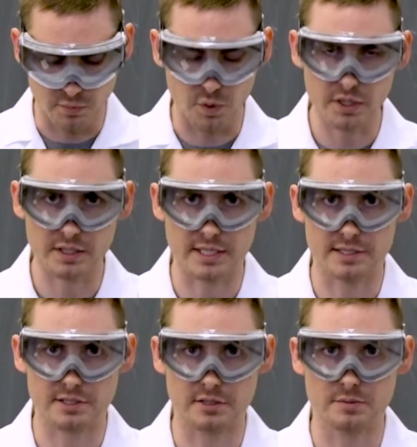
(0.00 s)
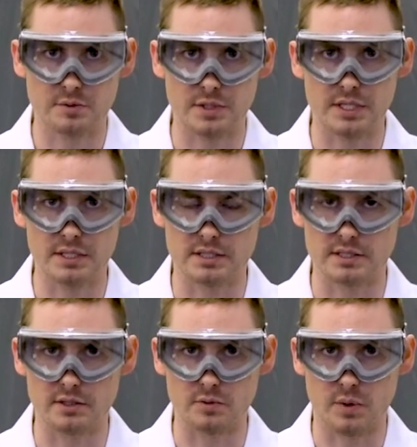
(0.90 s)
one of the test tubes we need
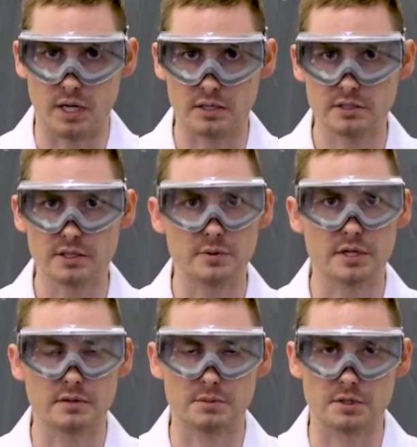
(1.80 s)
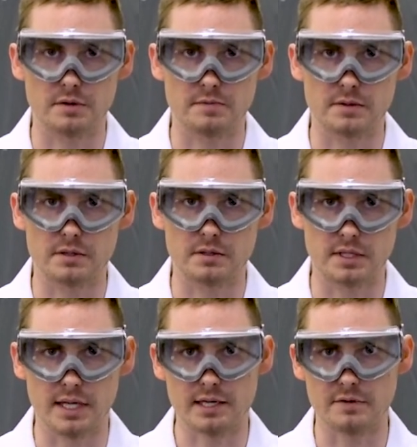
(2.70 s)
distilled water so that we can observe the
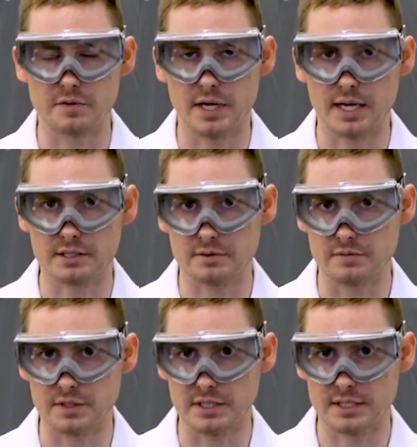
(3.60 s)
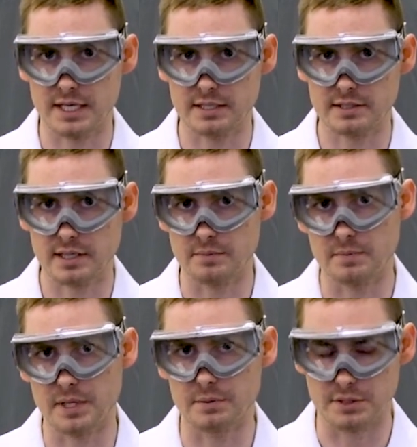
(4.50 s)
negative reaction for these tests and
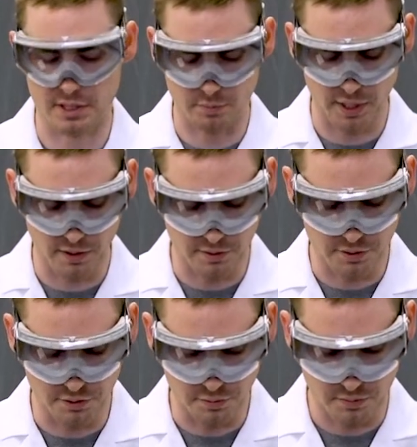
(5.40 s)
be able to compare the 2.